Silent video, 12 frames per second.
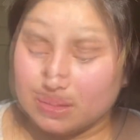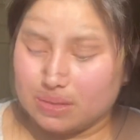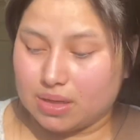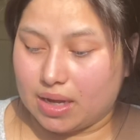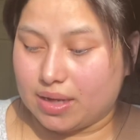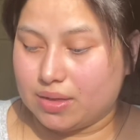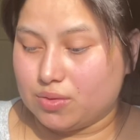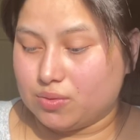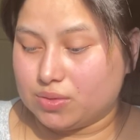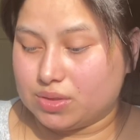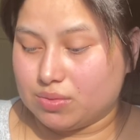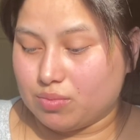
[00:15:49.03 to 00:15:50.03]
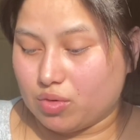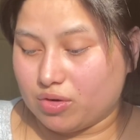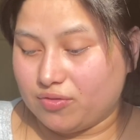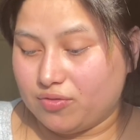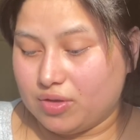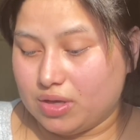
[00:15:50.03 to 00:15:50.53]
I use the
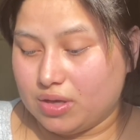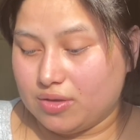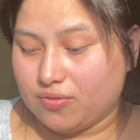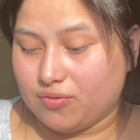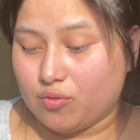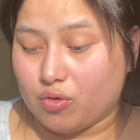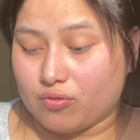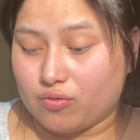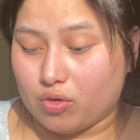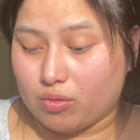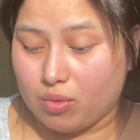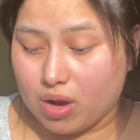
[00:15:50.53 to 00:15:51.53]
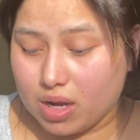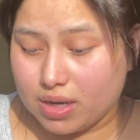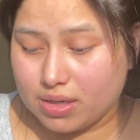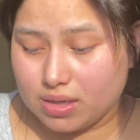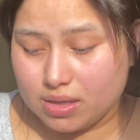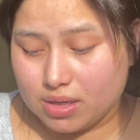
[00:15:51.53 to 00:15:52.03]
Morphe
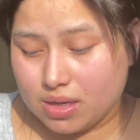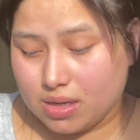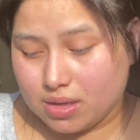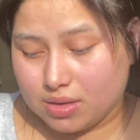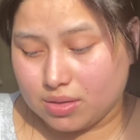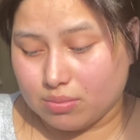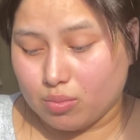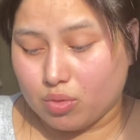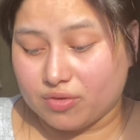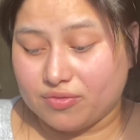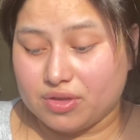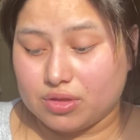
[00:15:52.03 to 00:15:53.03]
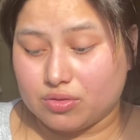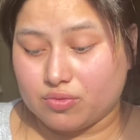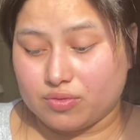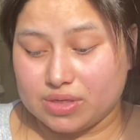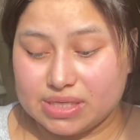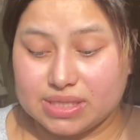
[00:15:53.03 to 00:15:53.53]
441, the Morphe
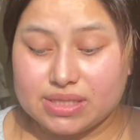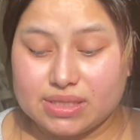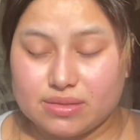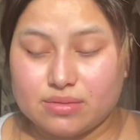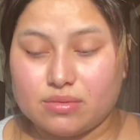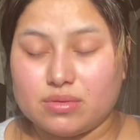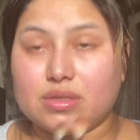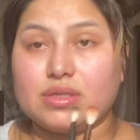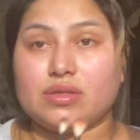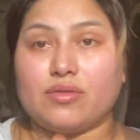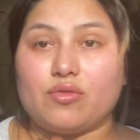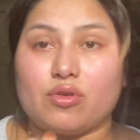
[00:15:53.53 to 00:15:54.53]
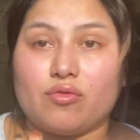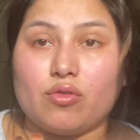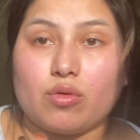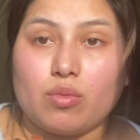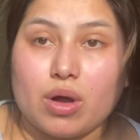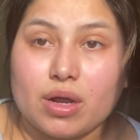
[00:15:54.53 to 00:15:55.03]
3, this is the
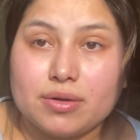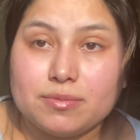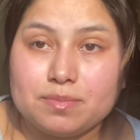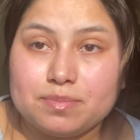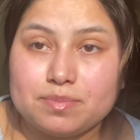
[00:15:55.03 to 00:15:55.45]
441,